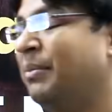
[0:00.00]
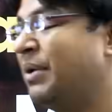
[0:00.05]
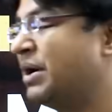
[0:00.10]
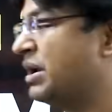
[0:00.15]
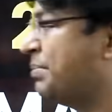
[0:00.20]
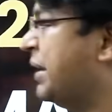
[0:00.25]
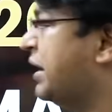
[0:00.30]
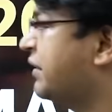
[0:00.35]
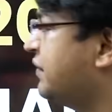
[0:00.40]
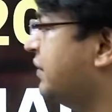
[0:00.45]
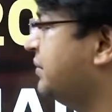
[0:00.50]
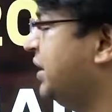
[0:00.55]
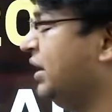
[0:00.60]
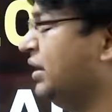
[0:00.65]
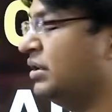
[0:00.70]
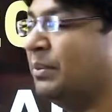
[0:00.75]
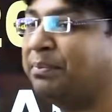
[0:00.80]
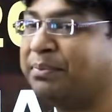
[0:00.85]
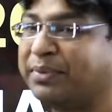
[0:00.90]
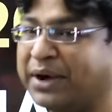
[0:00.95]
But apart from
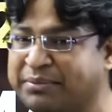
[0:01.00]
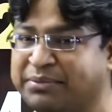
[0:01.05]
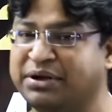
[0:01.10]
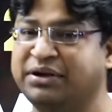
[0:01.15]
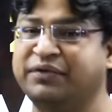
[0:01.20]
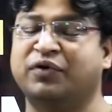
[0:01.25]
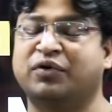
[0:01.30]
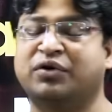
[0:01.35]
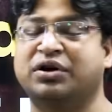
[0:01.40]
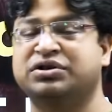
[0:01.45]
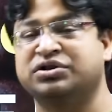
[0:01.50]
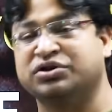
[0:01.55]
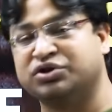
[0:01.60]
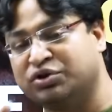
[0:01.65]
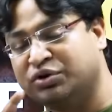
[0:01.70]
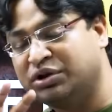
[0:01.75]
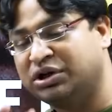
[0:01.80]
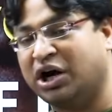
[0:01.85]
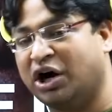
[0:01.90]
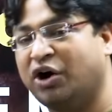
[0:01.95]
that, the primary focus
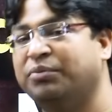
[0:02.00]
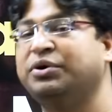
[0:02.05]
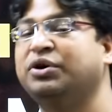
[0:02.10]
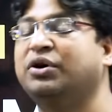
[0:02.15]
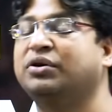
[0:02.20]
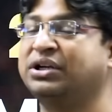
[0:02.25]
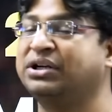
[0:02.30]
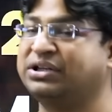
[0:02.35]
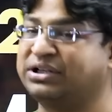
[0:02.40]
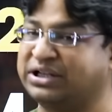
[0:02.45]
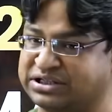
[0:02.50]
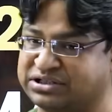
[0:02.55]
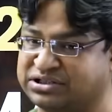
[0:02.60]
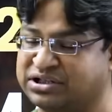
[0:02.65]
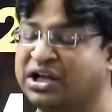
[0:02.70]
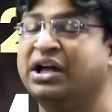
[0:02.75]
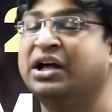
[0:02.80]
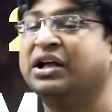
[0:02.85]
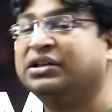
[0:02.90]
should now be on the test.